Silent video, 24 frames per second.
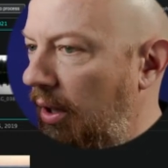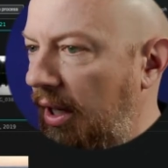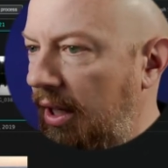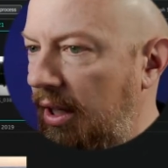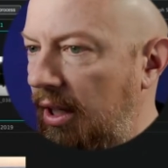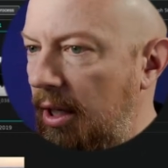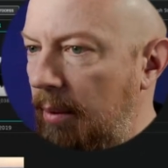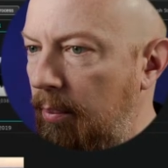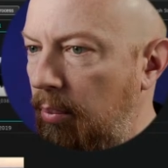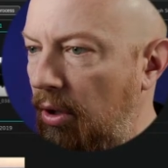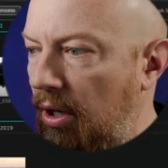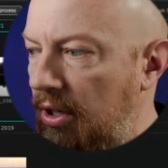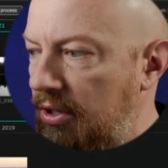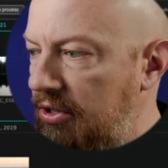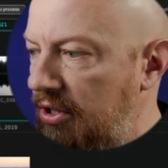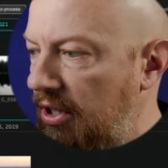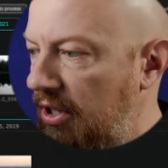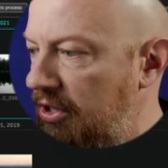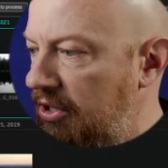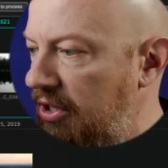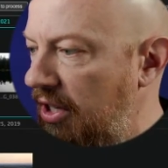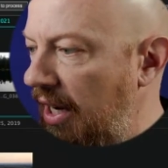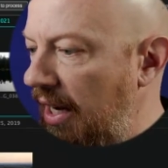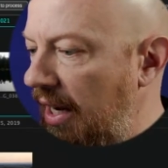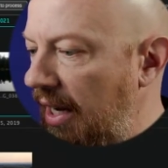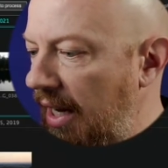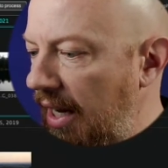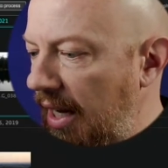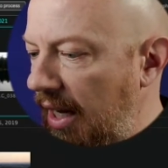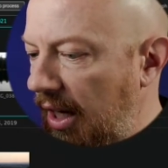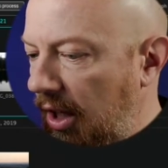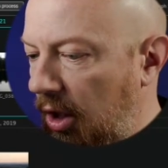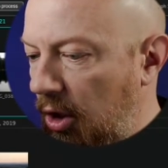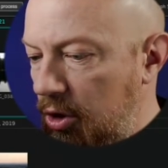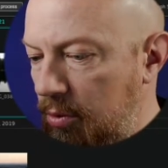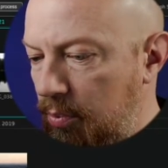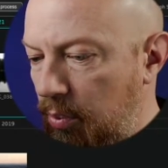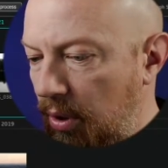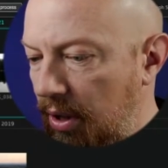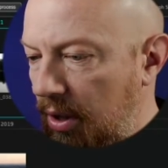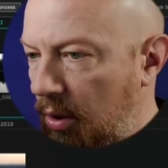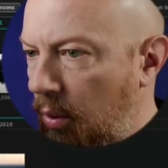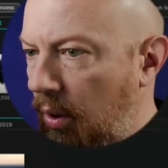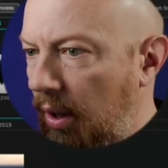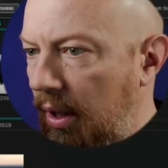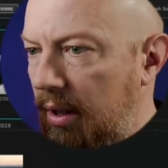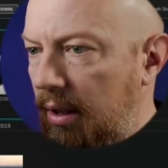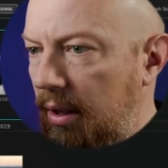I click process. It goes pretty
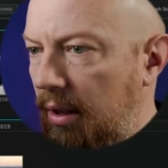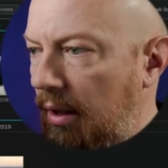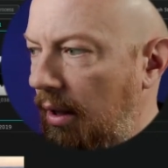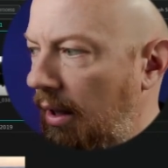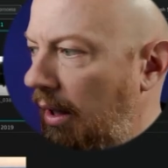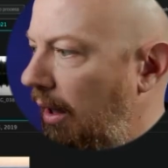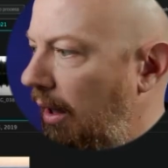quick.